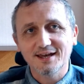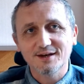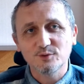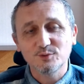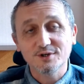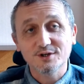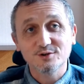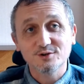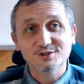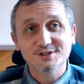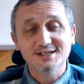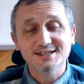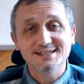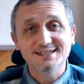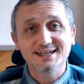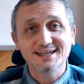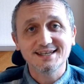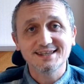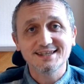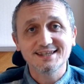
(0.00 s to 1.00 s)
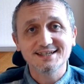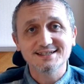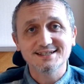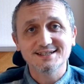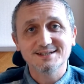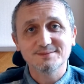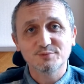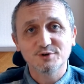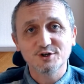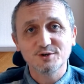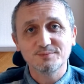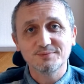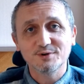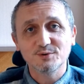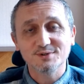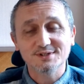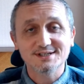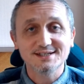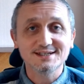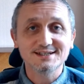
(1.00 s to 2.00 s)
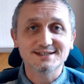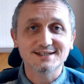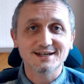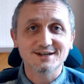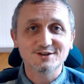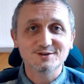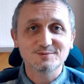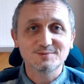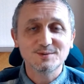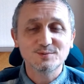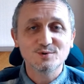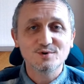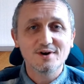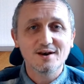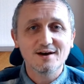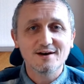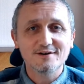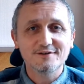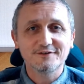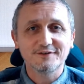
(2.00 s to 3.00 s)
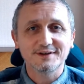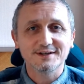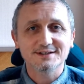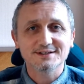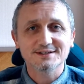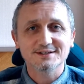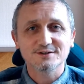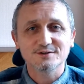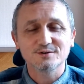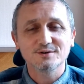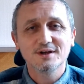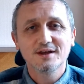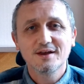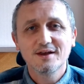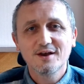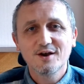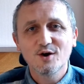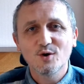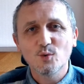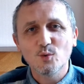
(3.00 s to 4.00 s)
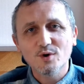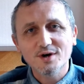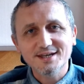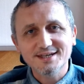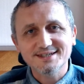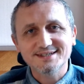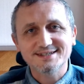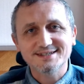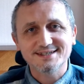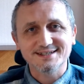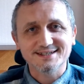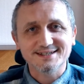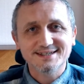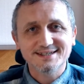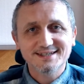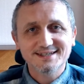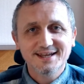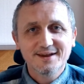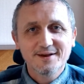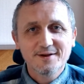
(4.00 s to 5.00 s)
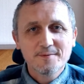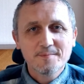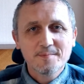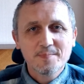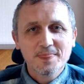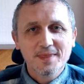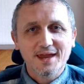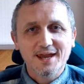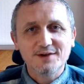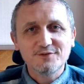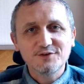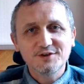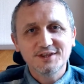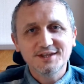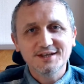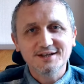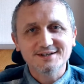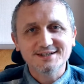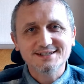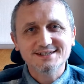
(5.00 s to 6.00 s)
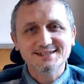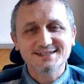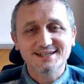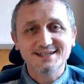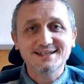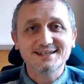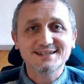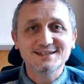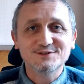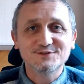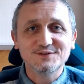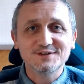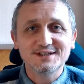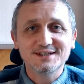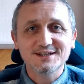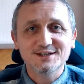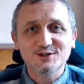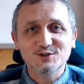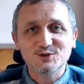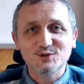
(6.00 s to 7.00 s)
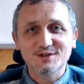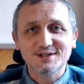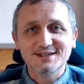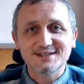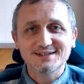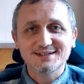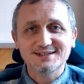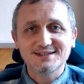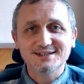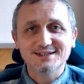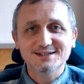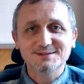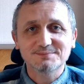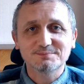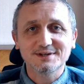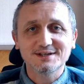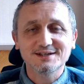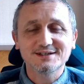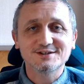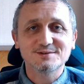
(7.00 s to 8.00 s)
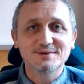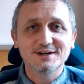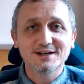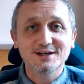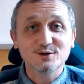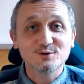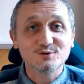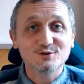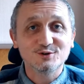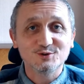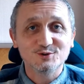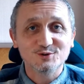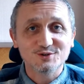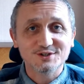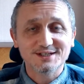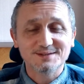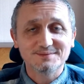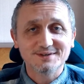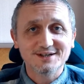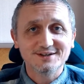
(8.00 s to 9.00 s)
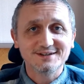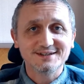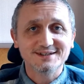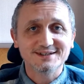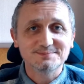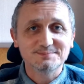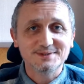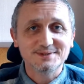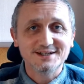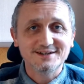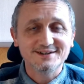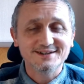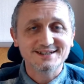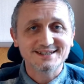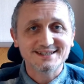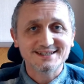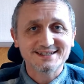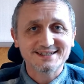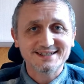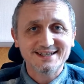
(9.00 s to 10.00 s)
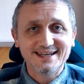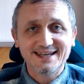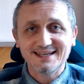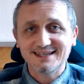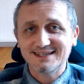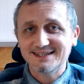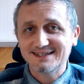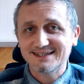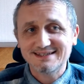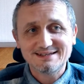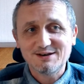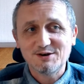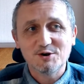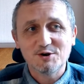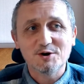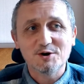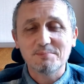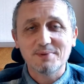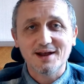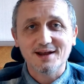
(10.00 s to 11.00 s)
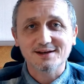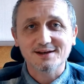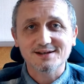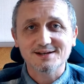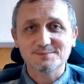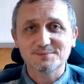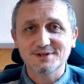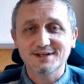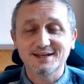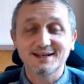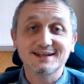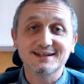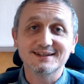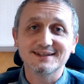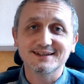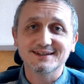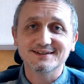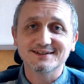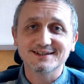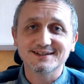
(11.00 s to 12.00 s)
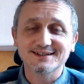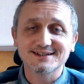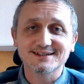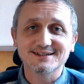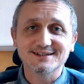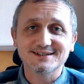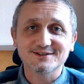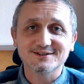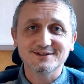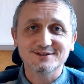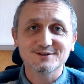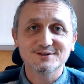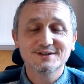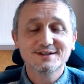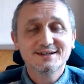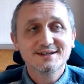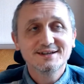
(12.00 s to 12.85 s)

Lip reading: We can also say things inappropriate, which leads to other people laughing. So why is this? Everything I say in this video is just based on my own thoughts and my own experience. It's not backed up by anything that I can show you.